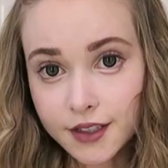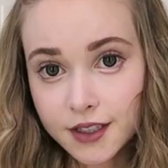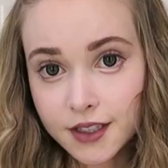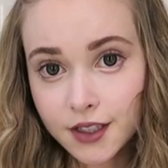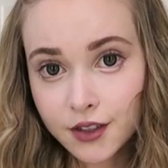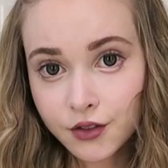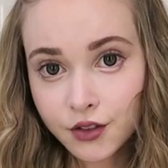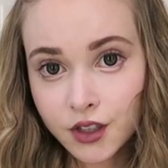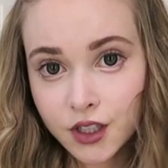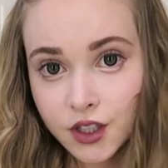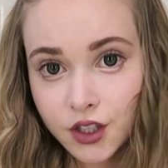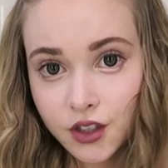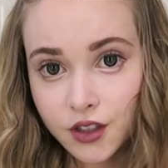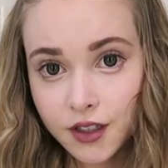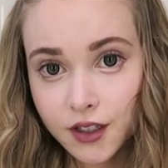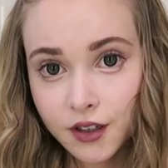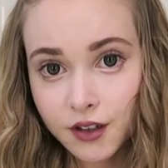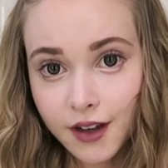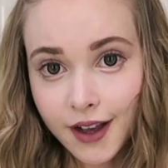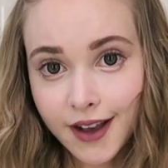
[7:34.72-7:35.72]
This didn't really
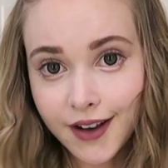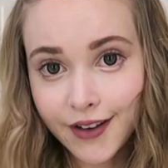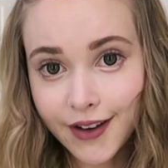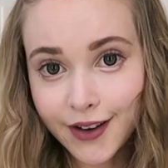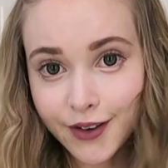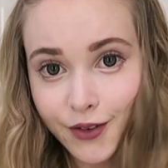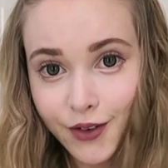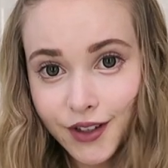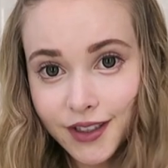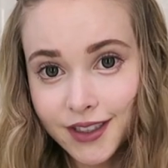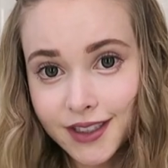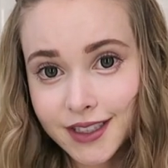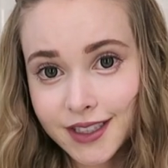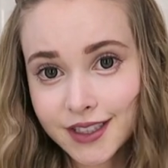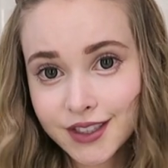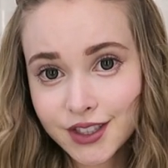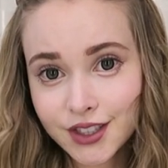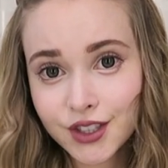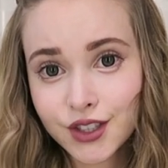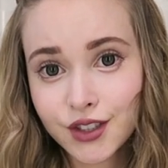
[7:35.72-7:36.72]
turn out how I wanted
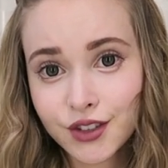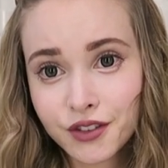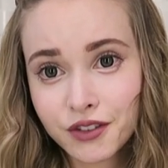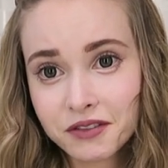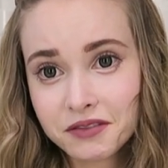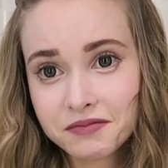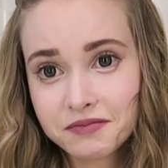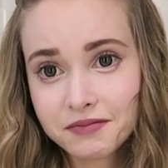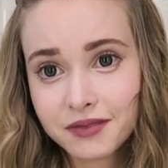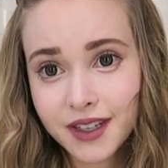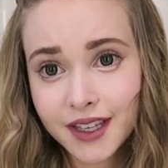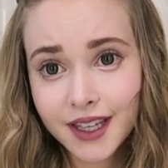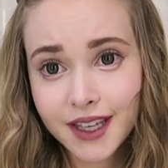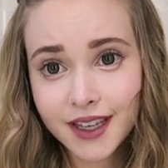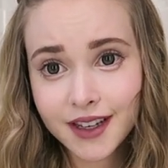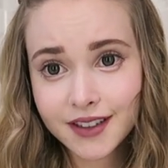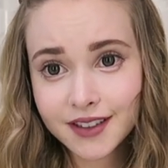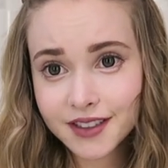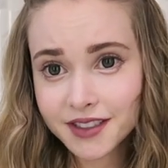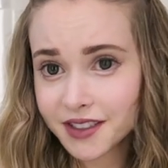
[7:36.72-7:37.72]
it to. My
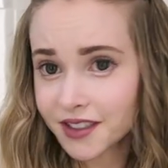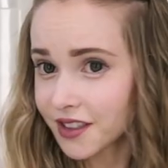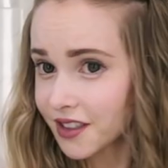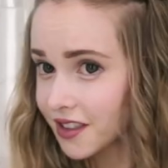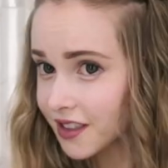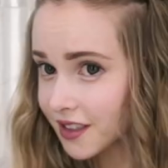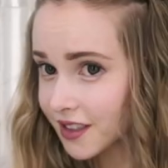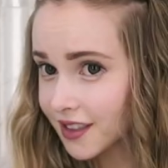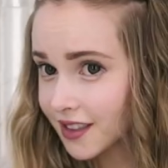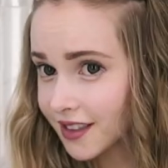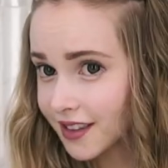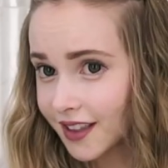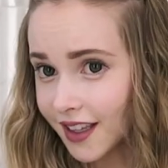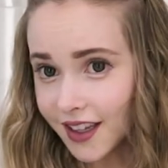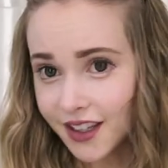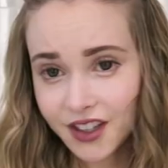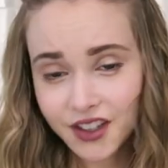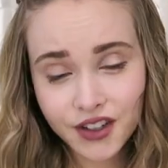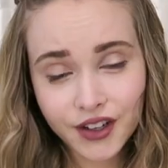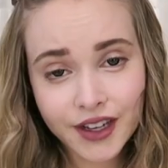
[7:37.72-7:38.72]
hair doesn't look
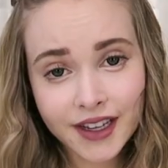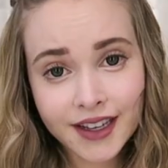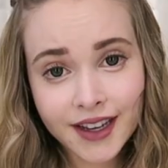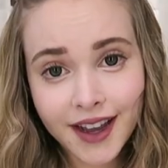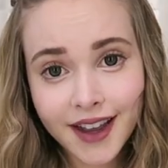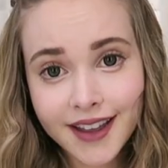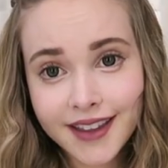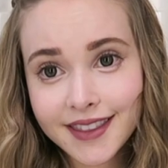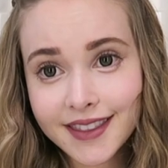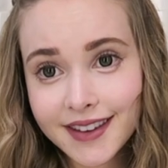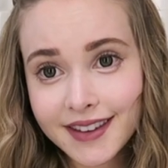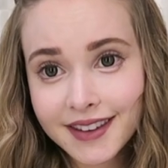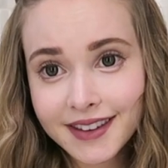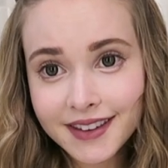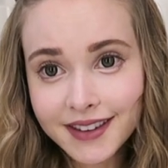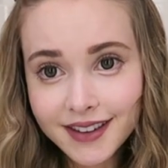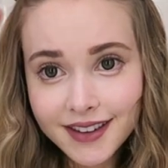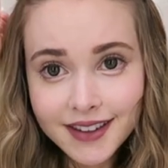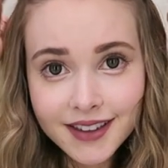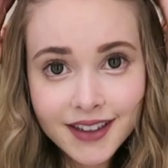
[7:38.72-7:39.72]
that great, I
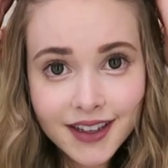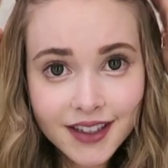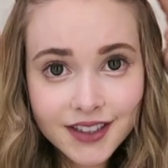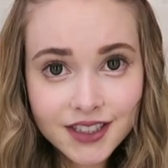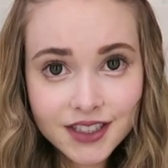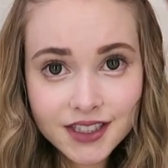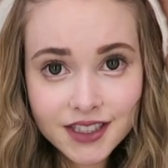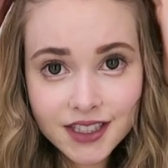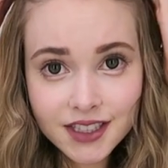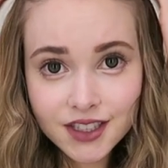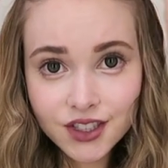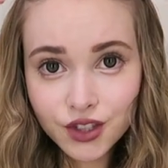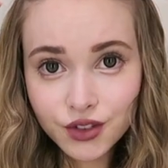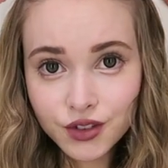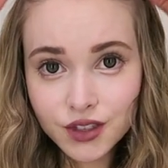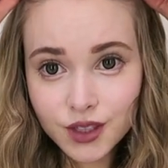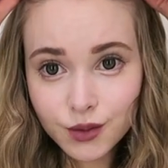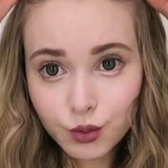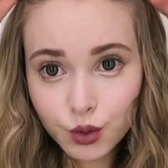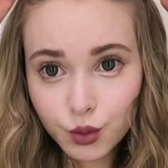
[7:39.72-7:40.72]
think. I just did
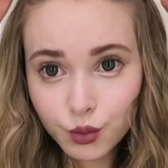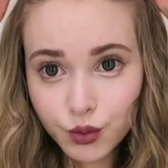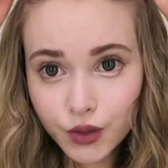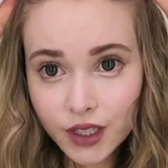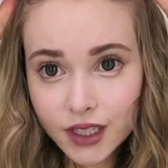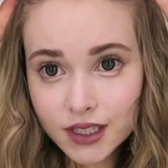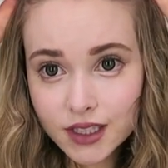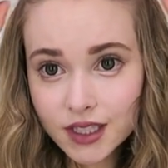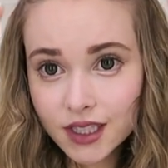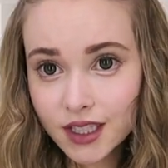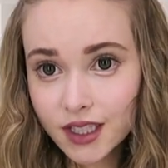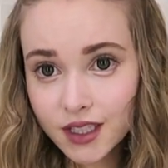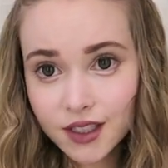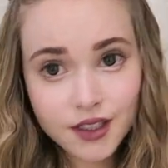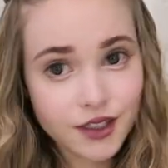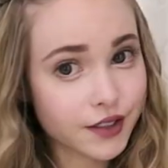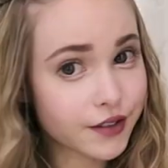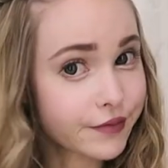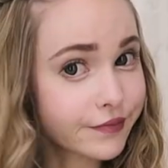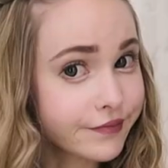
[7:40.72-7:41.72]
2 simple braids
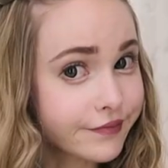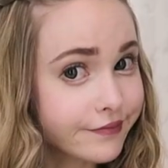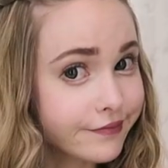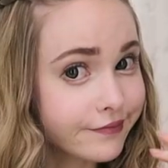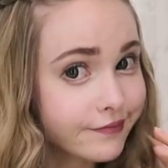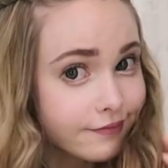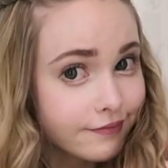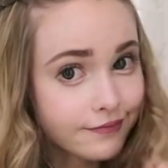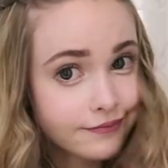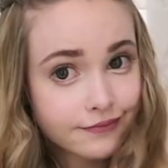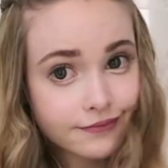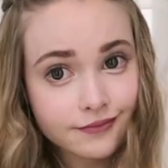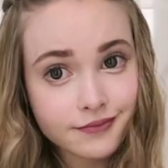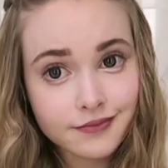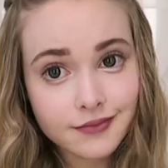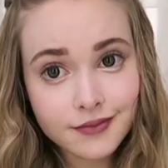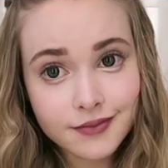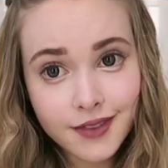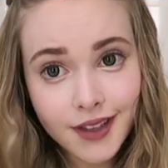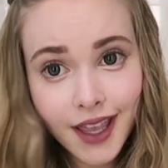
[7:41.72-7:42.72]
here.
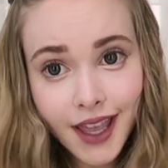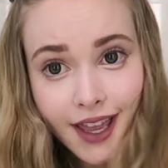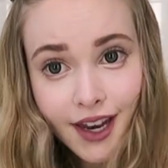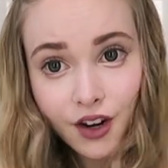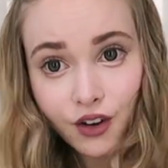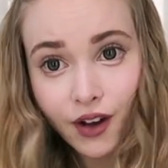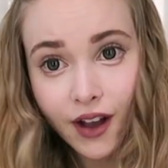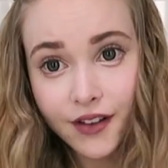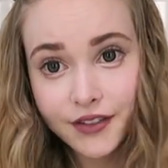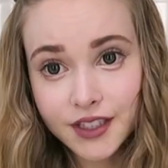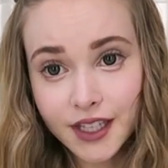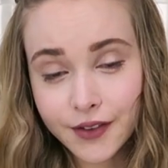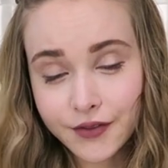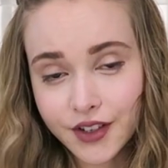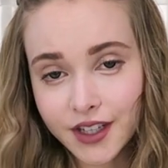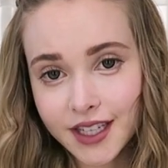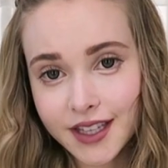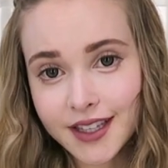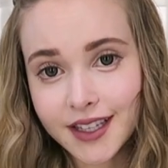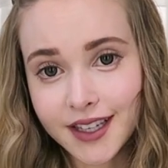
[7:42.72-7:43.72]
I don't have time
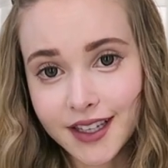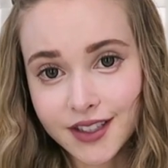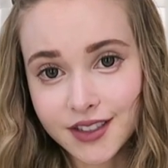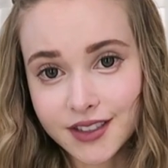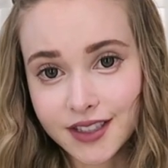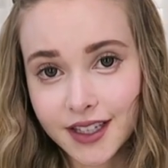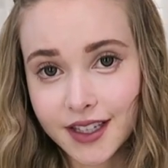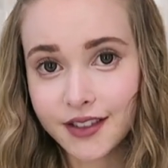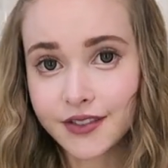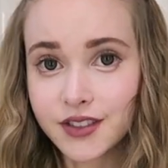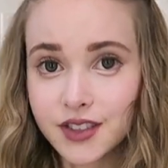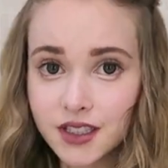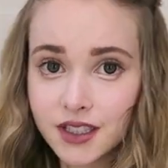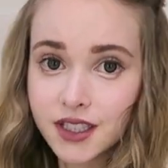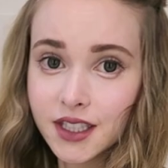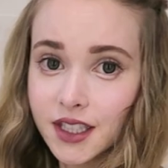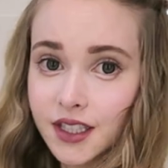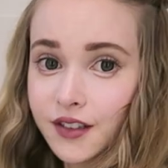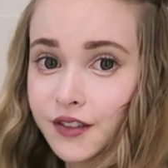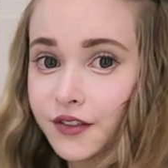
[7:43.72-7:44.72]
for anything else. I have to
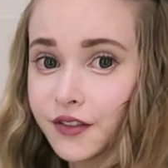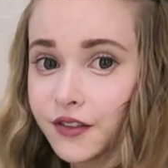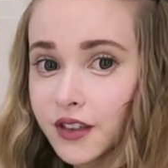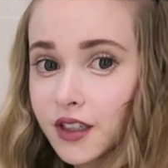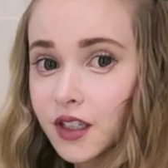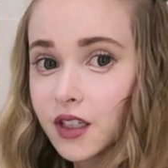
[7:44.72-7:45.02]
leave.